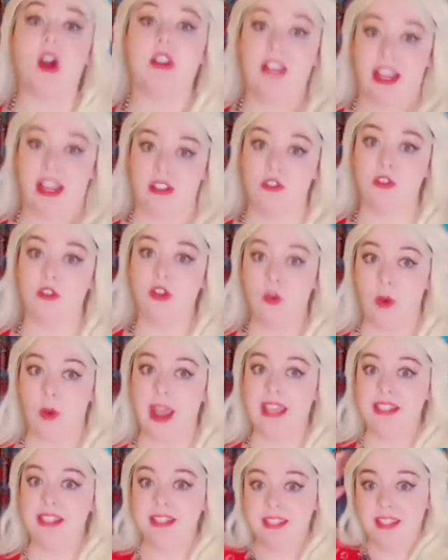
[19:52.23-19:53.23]
Our next
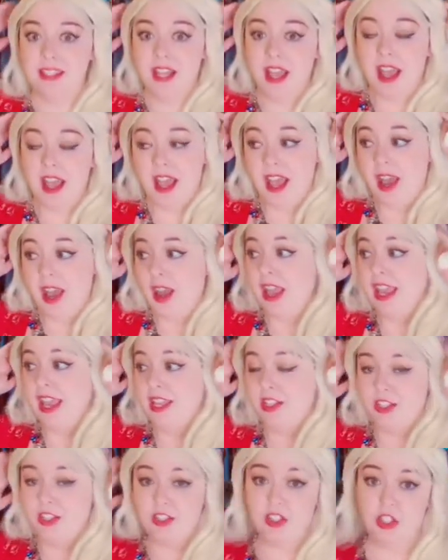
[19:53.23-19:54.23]
request
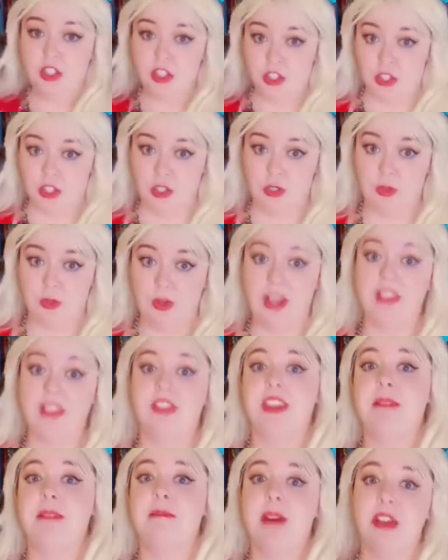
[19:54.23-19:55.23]
is to do
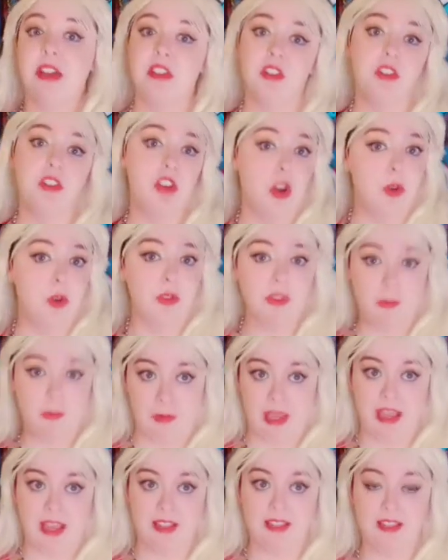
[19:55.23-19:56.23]
the Mother Knows
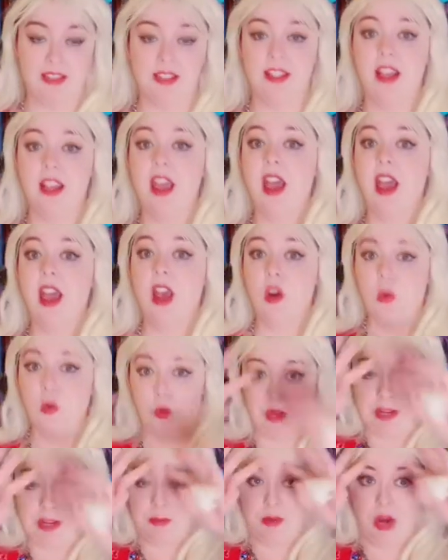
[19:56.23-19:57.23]
Best
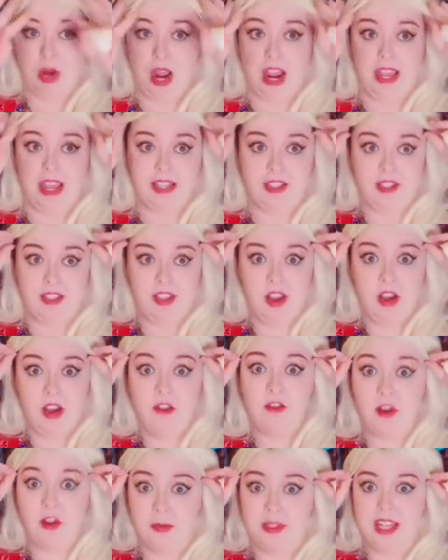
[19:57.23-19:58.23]
reprise
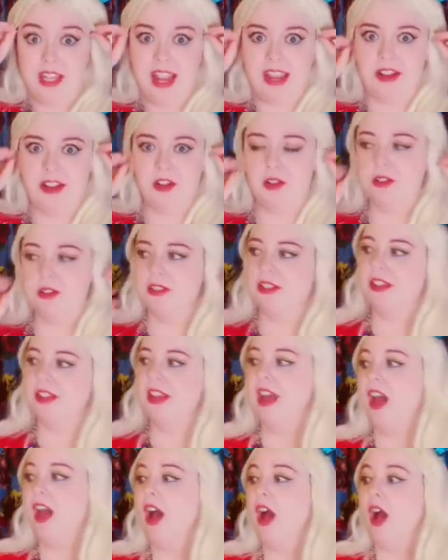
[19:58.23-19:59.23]
from Tangled.
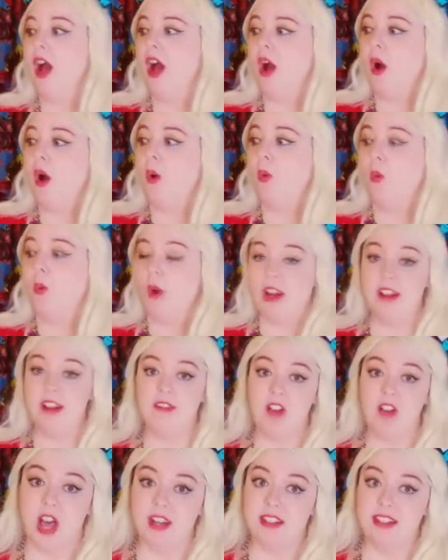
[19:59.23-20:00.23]
One
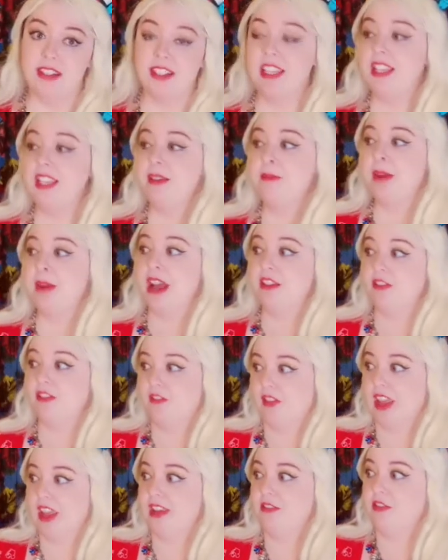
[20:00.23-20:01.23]
honestly, my
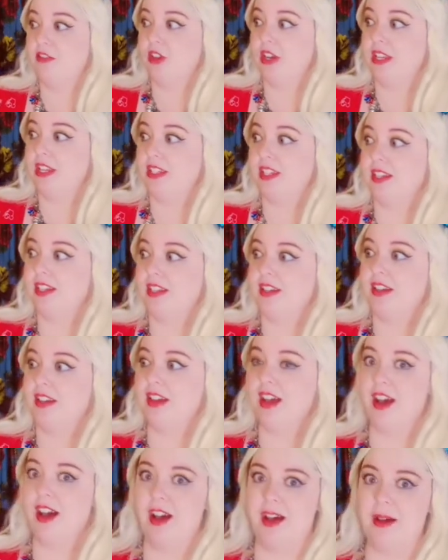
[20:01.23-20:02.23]
favorite
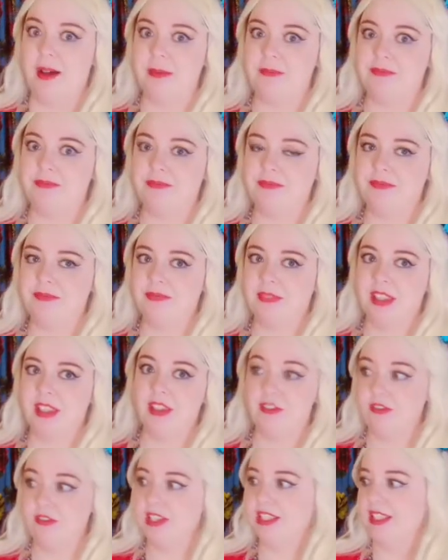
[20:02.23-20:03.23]
um,
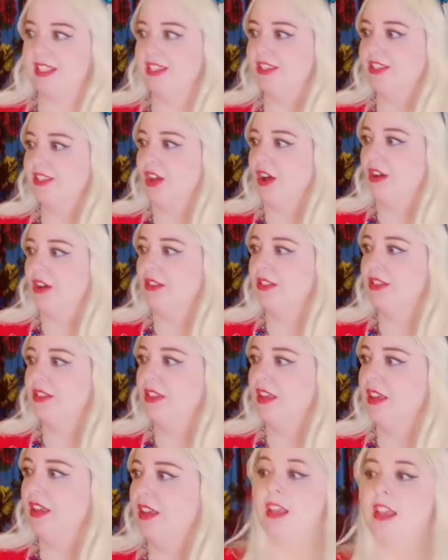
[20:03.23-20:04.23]
villain
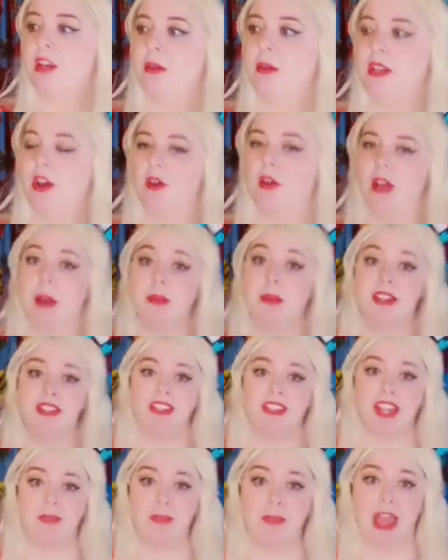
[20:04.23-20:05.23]
songs. Here we go. I'm going to
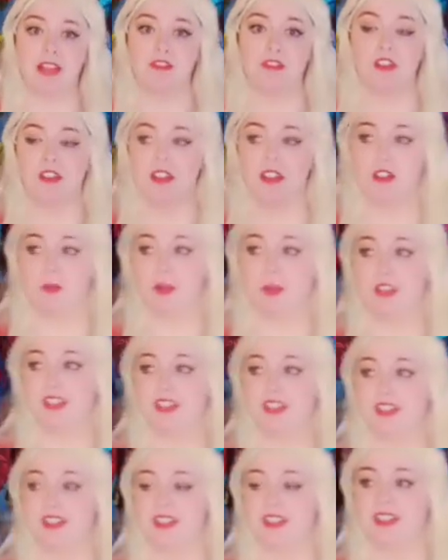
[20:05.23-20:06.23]
stand back for this one
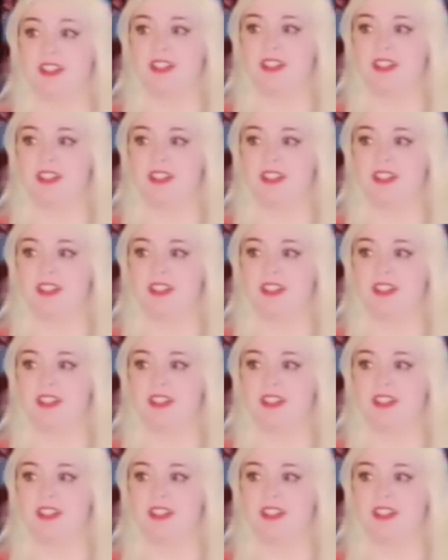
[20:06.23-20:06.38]
because it's...